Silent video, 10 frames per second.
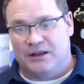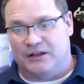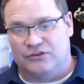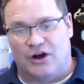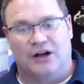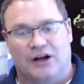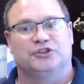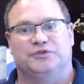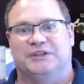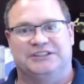a
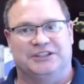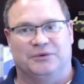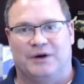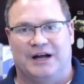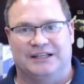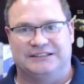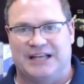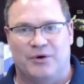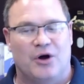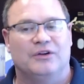doctor's visit was,
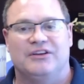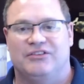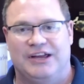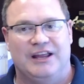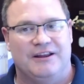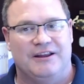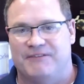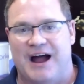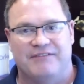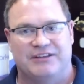they were only seeing
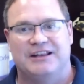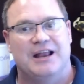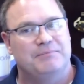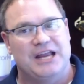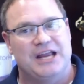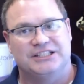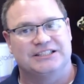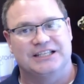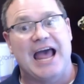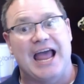5 to 10
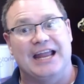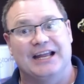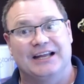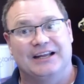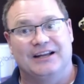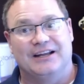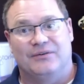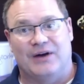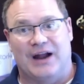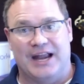patients a day,
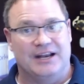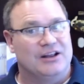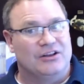right?